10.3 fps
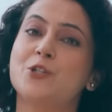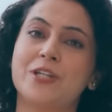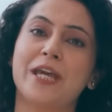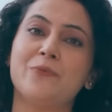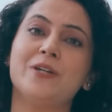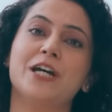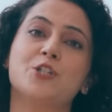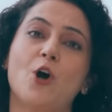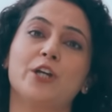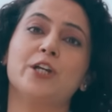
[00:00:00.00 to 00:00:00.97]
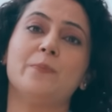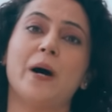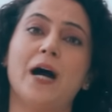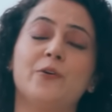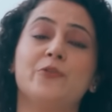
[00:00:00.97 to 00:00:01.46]
Today, we are talking
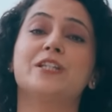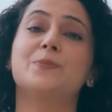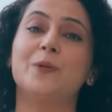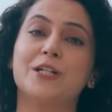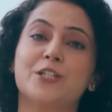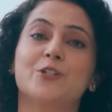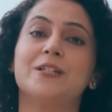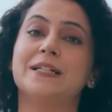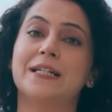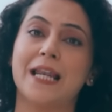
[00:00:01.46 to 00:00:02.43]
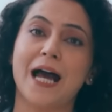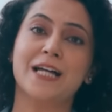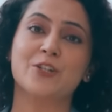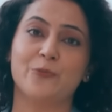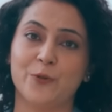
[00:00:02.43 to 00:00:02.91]
about this particular
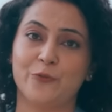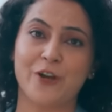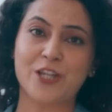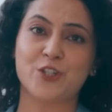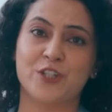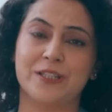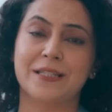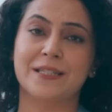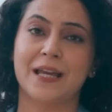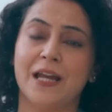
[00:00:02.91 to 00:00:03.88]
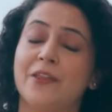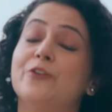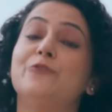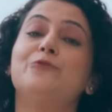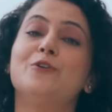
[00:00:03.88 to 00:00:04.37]
class of professionals,
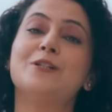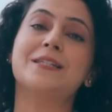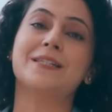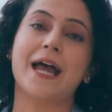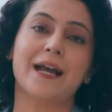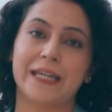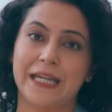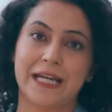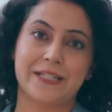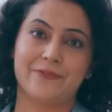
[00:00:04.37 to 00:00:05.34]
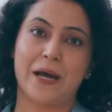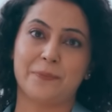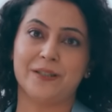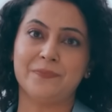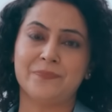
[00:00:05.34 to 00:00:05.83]
the full-stack AI
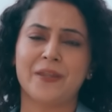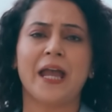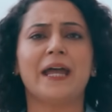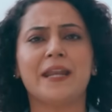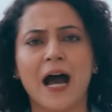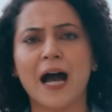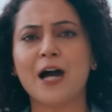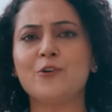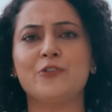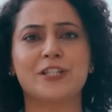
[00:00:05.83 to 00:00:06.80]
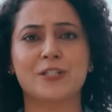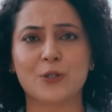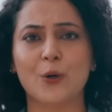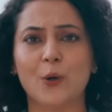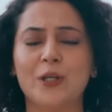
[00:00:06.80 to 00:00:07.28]
developer, and how
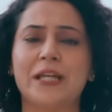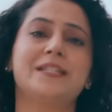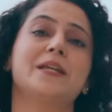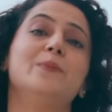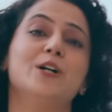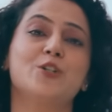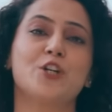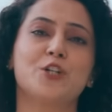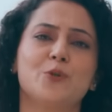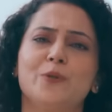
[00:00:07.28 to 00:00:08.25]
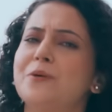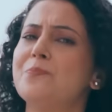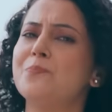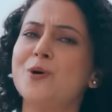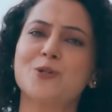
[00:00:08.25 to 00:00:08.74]
this role is emerging to be the
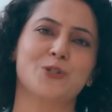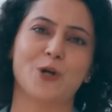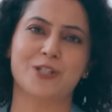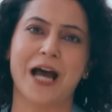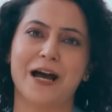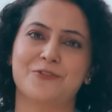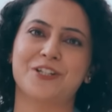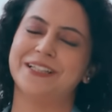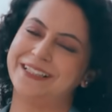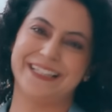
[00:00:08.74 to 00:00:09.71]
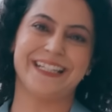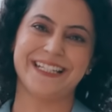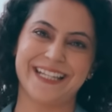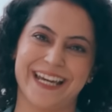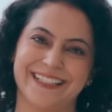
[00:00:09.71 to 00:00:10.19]
most sought after
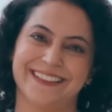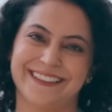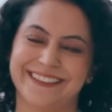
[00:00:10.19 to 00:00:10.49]
in tech.